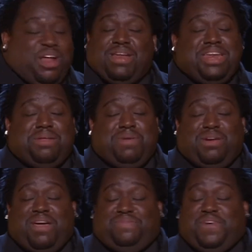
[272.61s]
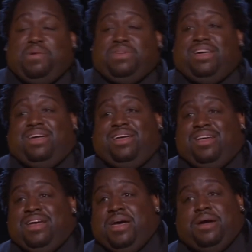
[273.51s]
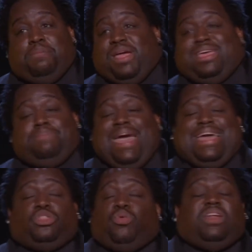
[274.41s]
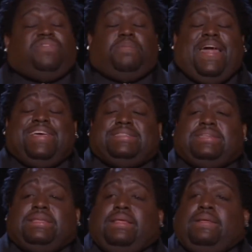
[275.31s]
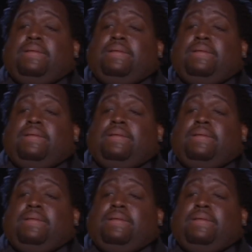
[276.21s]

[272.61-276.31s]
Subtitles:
Don't let the big weight fool you. Break your back in three different places.